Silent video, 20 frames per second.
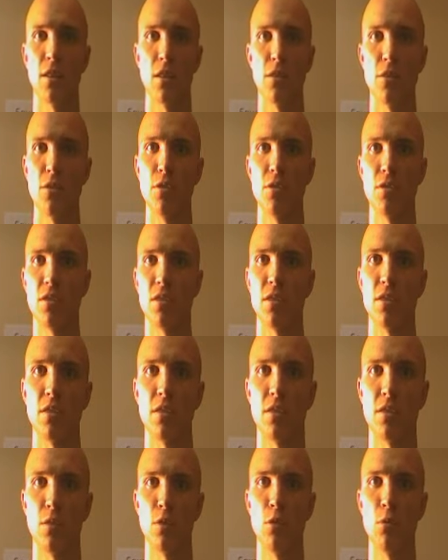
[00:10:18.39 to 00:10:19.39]
clothes, and
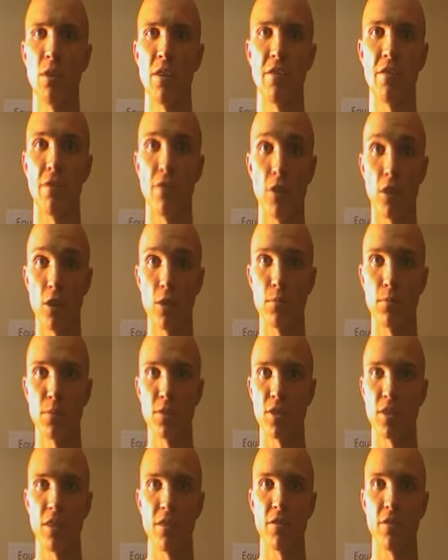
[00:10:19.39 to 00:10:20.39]
all my
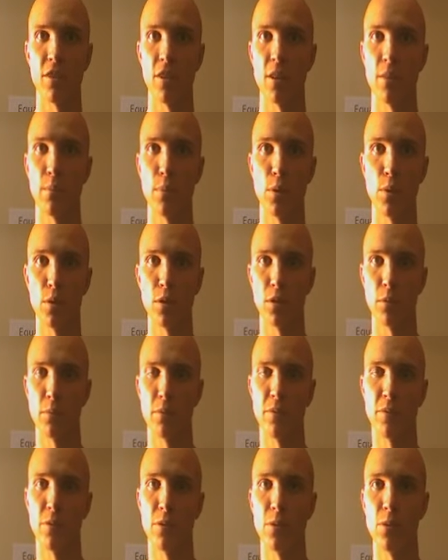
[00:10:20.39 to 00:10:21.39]
farm stuff that I
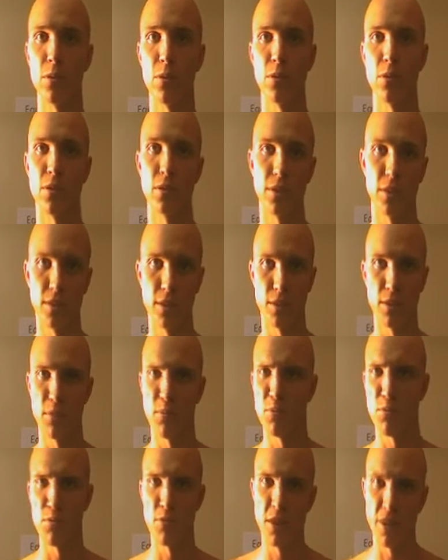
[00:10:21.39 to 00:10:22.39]
bought before, you know,
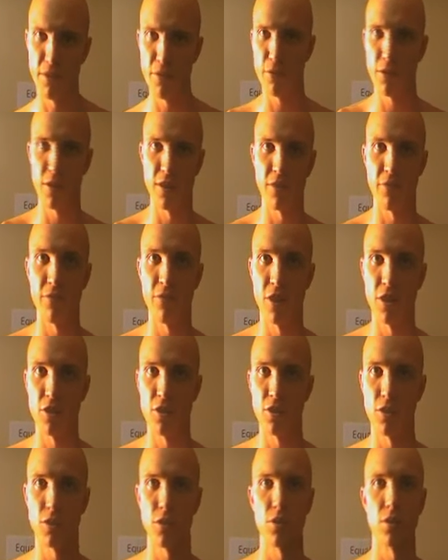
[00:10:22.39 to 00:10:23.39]
I'm ready for
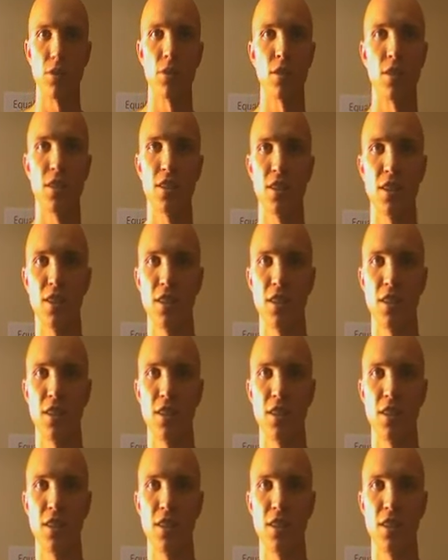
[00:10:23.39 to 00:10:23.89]
adventure.